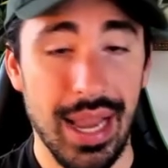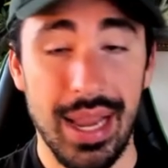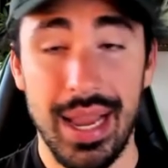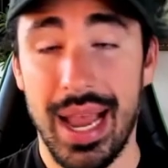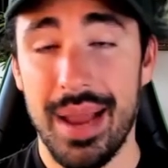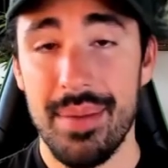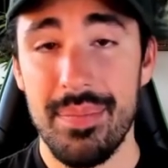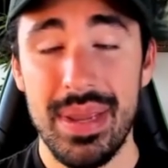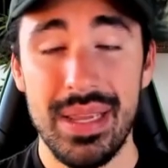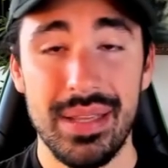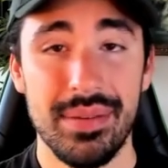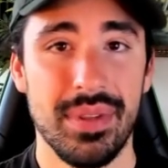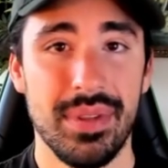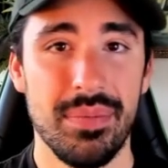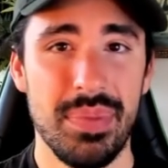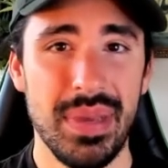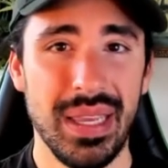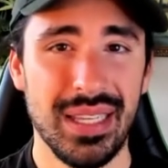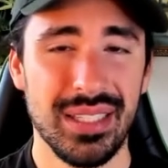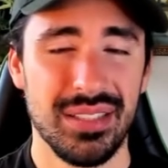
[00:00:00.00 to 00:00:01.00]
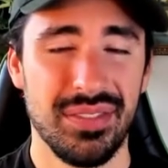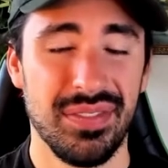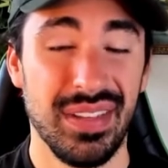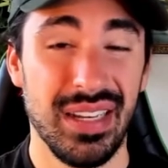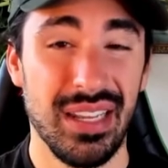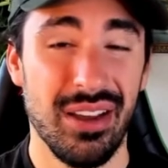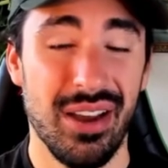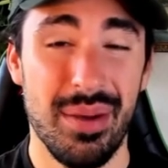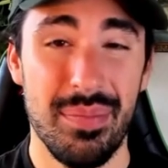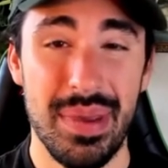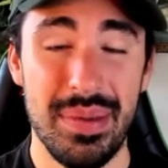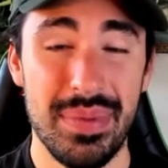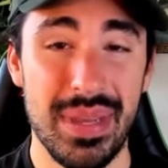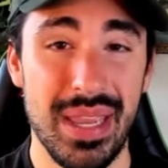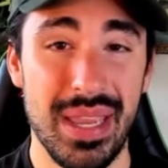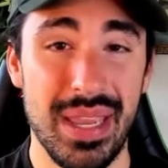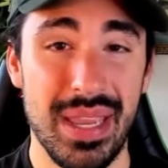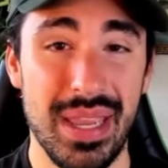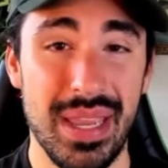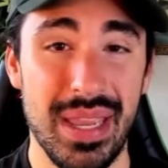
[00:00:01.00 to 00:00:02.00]
I, made the biggest video I
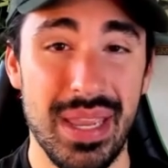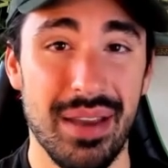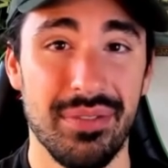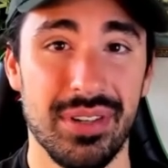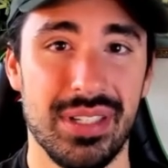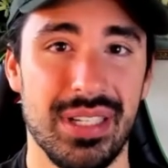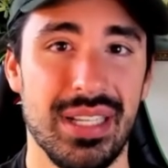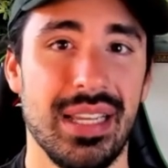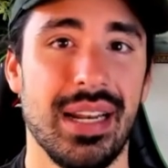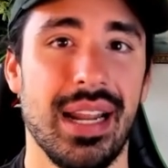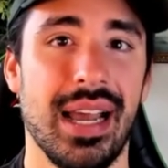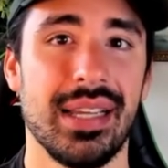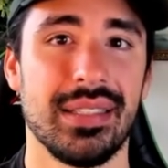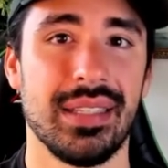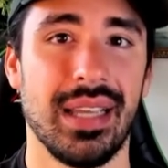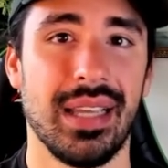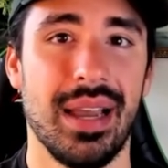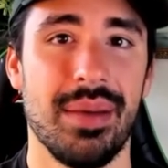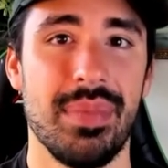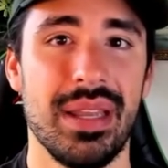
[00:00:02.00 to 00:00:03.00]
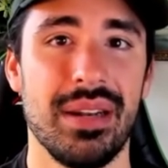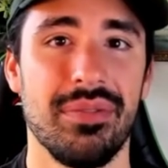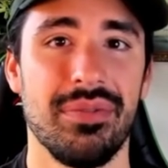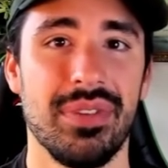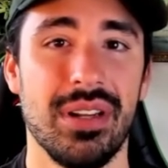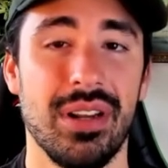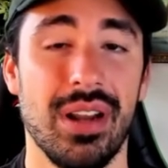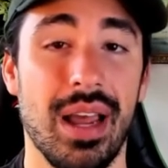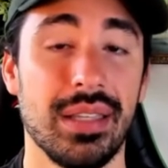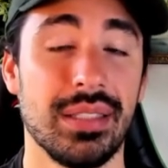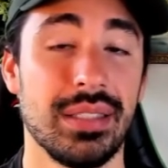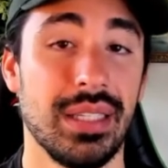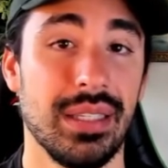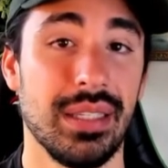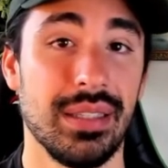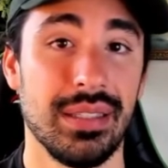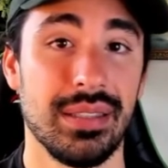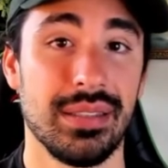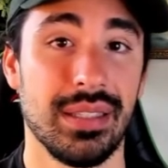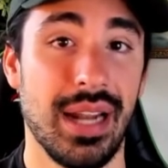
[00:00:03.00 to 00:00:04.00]
maybe ever ever did, I, I made a video. I
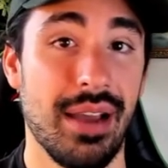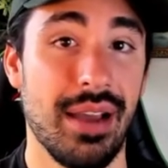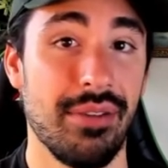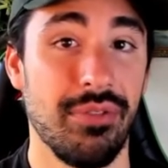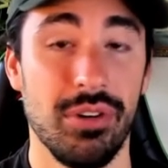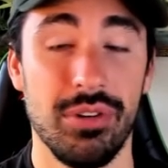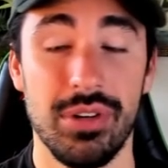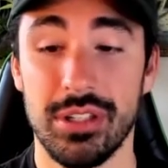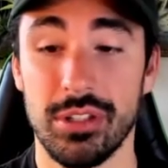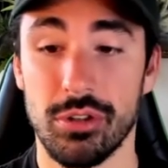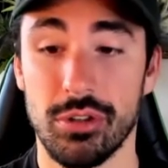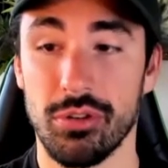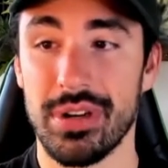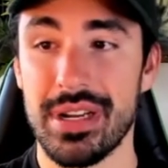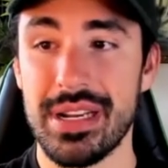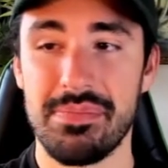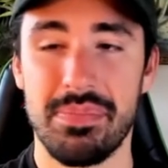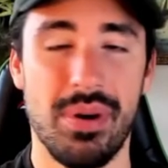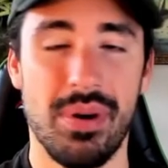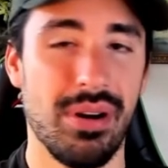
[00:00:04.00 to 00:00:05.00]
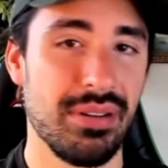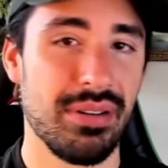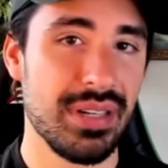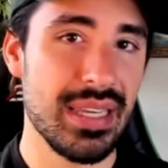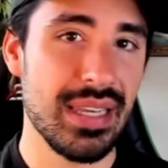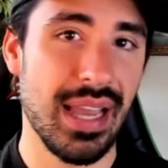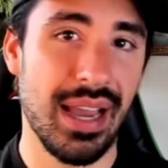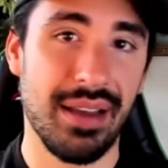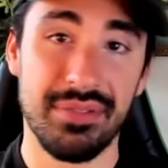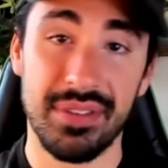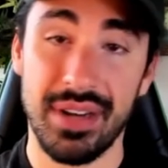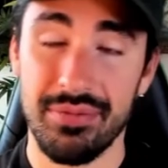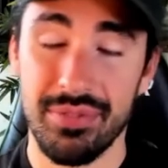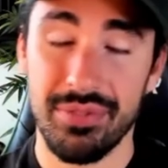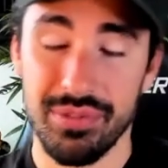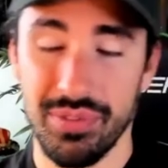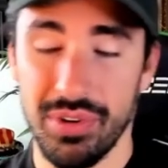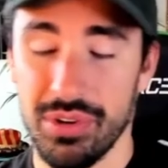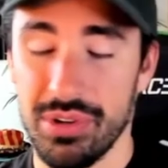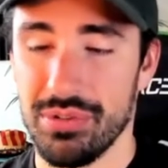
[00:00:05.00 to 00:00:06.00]
said, listen, I voted Green Party. I've never
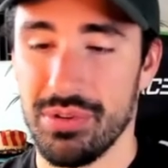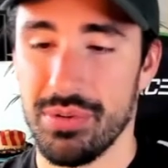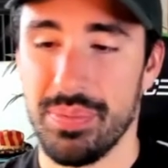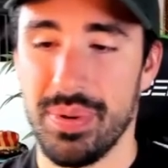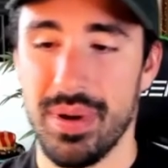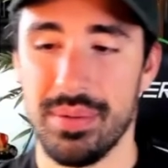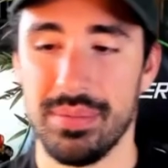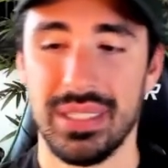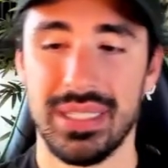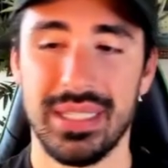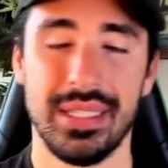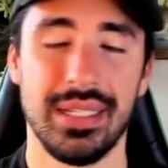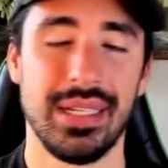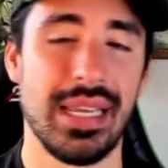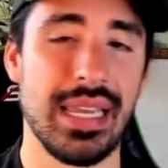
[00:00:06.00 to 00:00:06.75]
voted Republican.